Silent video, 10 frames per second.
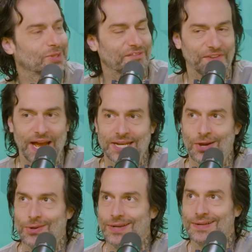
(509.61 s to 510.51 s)
The flat
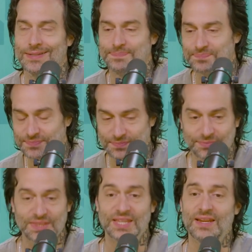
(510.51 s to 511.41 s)
note.
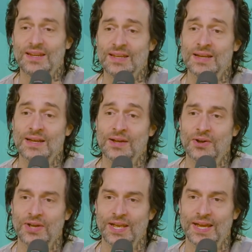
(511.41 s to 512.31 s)
Uh,
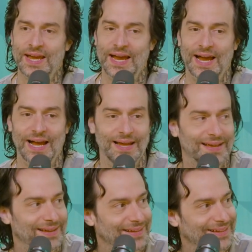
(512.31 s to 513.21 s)
oh yeah.
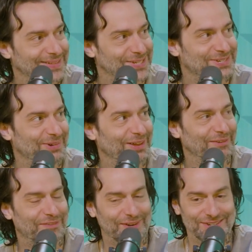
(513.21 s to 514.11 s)
The
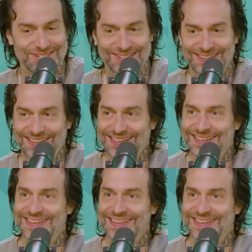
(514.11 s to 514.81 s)
swallow first. God.